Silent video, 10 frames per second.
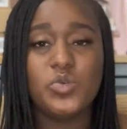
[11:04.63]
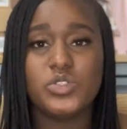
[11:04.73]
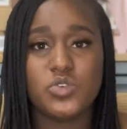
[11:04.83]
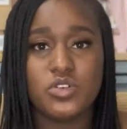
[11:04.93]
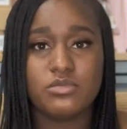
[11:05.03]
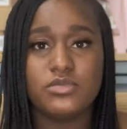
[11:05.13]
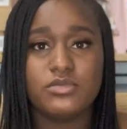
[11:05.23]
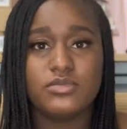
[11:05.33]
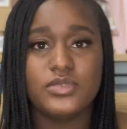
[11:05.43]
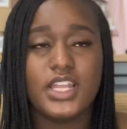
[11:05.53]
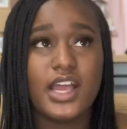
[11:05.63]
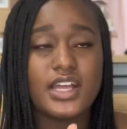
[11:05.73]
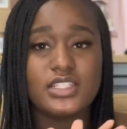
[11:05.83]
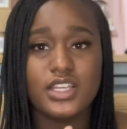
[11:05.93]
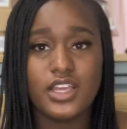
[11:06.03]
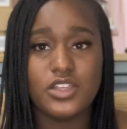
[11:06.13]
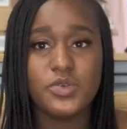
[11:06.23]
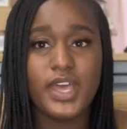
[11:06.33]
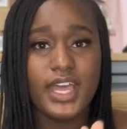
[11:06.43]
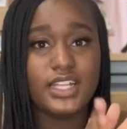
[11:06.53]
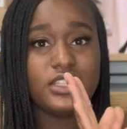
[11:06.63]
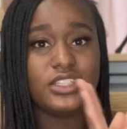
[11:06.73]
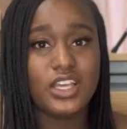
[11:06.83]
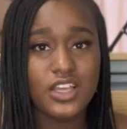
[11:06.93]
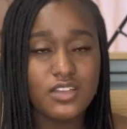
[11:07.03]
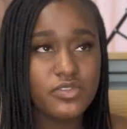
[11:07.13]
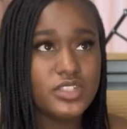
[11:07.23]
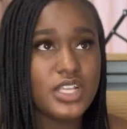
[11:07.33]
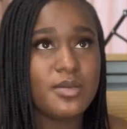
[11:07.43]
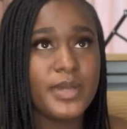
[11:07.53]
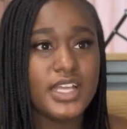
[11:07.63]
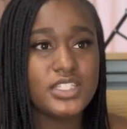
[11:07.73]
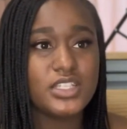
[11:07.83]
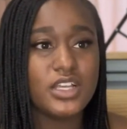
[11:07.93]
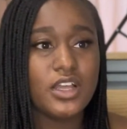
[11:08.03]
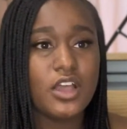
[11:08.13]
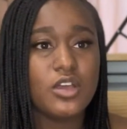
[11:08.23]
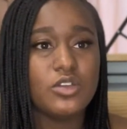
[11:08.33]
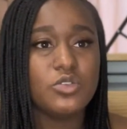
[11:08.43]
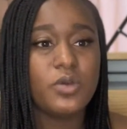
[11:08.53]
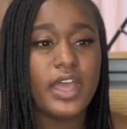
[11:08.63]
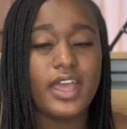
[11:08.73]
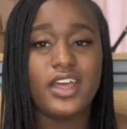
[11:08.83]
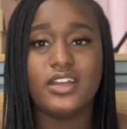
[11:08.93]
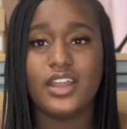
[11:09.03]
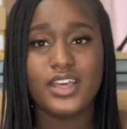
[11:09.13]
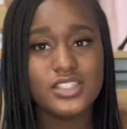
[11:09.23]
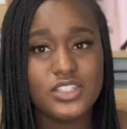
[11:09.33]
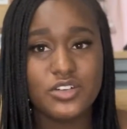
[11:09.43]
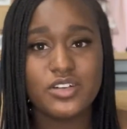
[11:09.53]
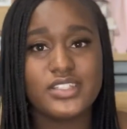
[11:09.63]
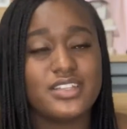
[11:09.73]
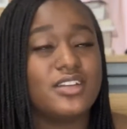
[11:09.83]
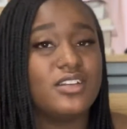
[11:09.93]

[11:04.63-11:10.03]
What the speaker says: horrible. Like I said, you had thieves in basic, you had nasty girls,